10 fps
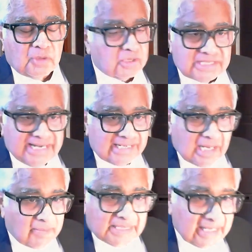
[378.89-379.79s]
But
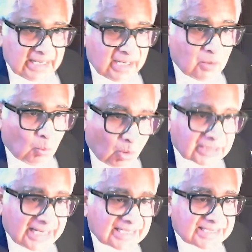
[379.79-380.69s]
state government,
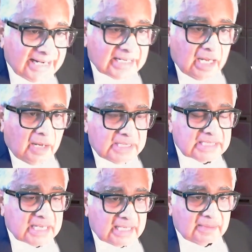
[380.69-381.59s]
what that state
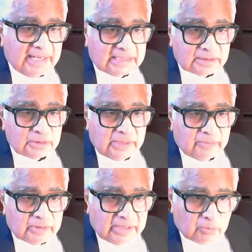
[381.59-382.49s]
government is another matter.
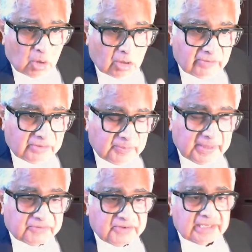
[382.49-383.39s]
There would always
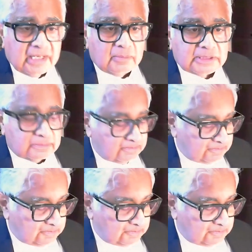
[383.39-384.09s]
be a state government.